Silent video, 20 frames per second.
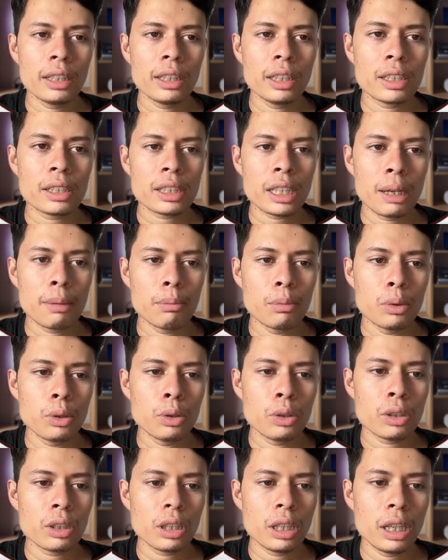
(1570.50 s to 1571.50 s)
some
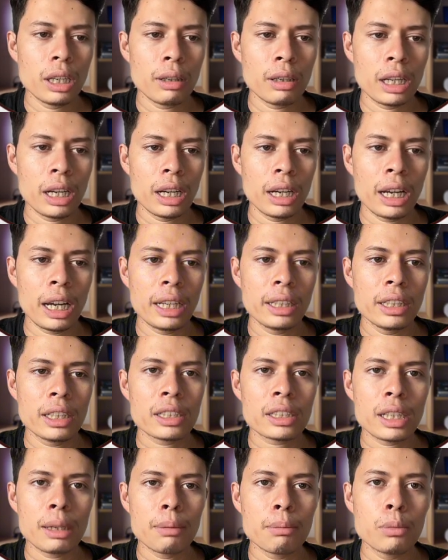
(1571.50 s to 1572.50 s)
more
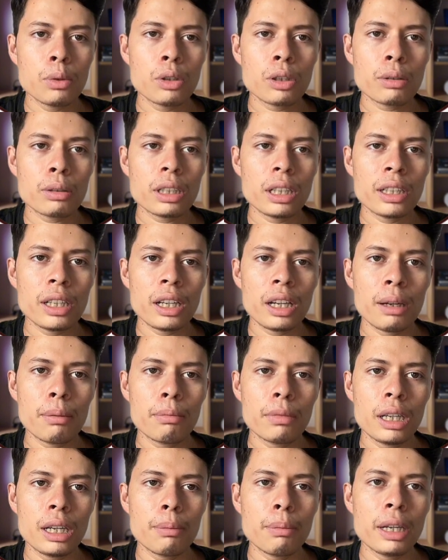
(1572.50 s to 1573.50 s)

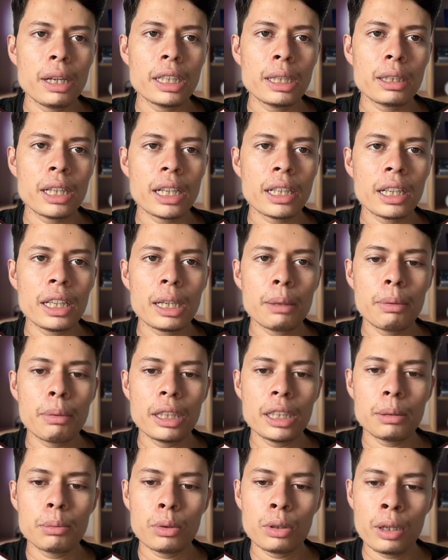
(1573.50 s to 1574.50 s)
data layer
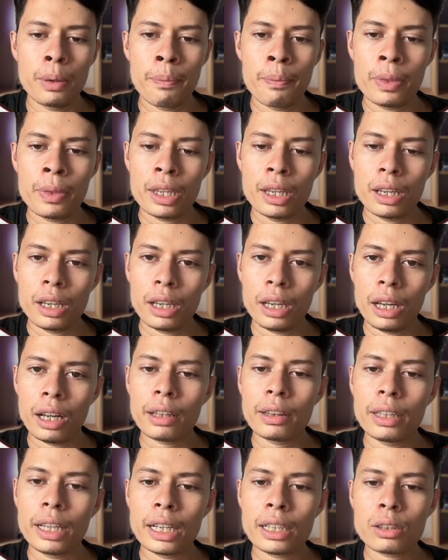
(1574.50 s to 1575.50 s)
variable
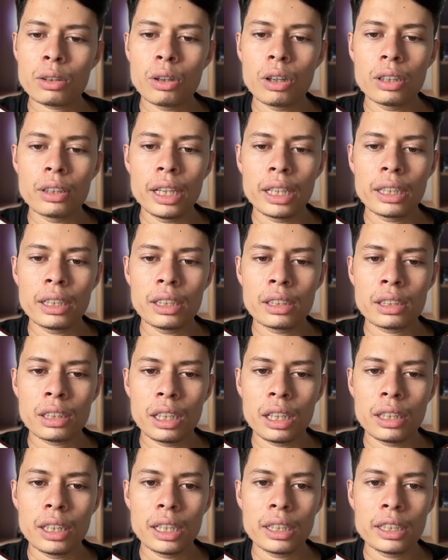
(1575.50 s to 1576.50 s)

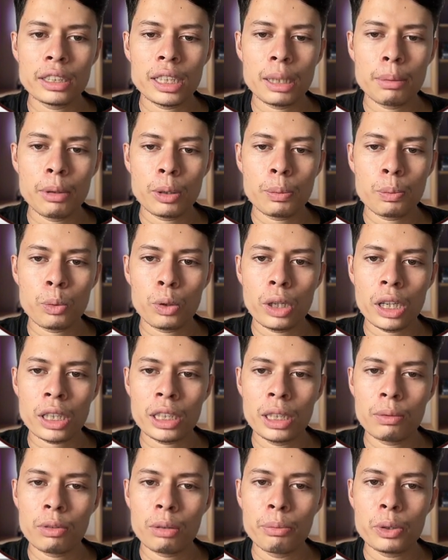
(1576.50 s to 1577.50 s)
that is about product
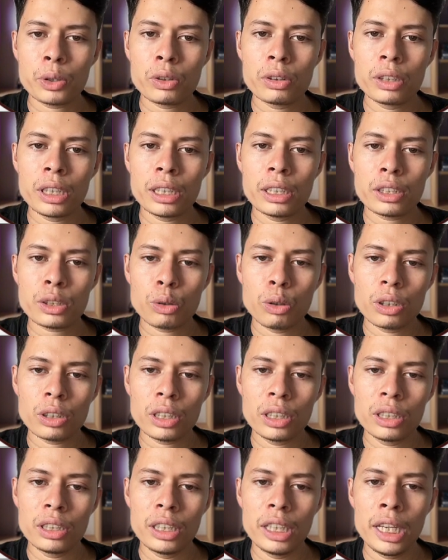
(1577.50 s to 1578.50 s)
information, that is
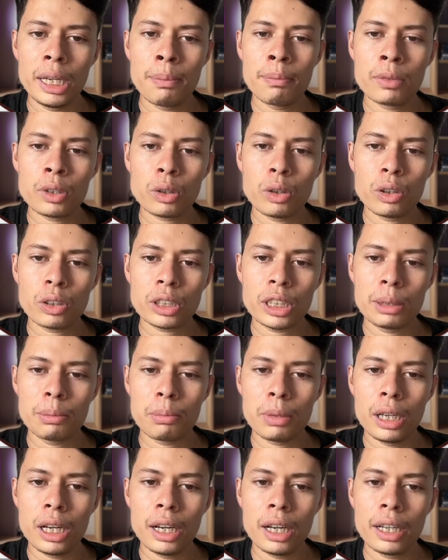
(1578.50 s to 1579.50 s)
content name,
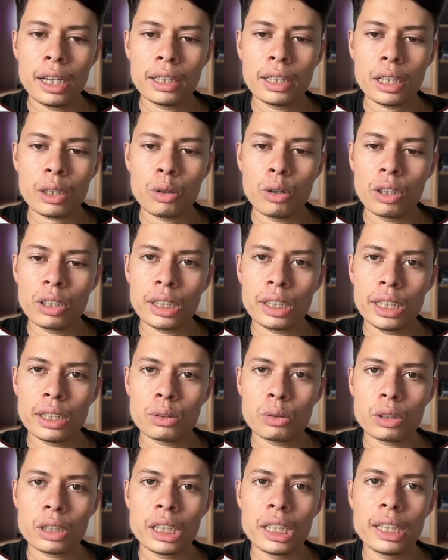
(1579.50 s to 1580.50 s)
content brand, and the
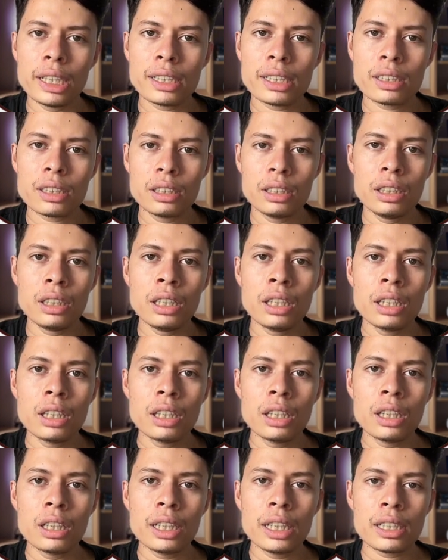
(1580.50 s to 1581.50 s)
contents. Okay, let's see
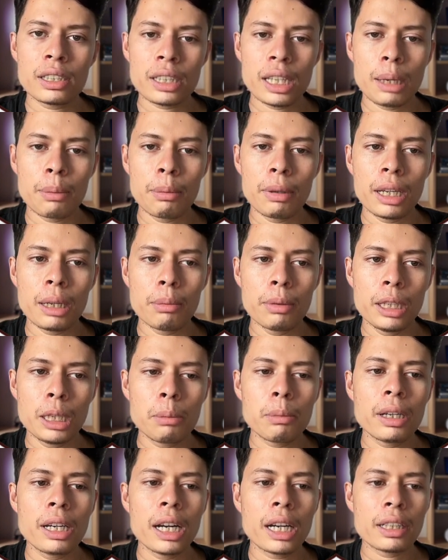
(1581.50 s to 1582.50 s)
it's available
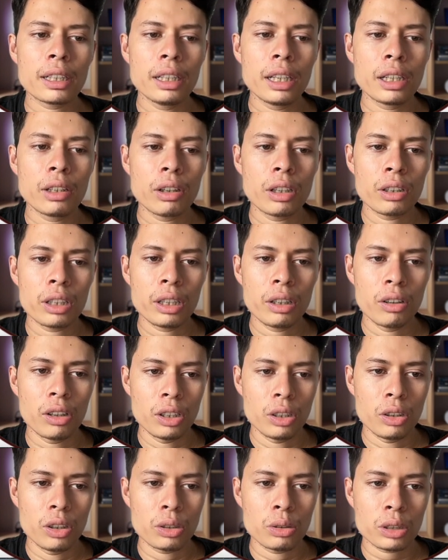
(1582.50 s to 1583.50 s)
in my data layer or
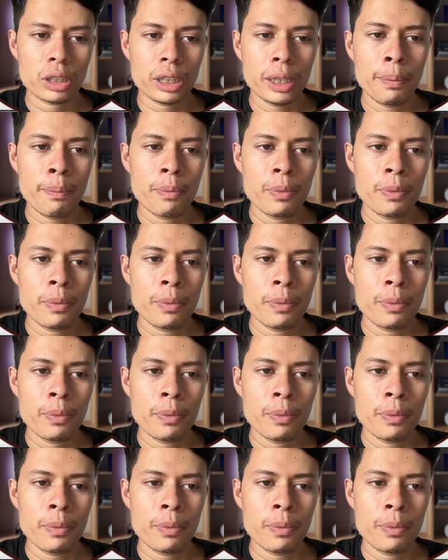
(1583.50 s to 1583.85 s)
not. Okay,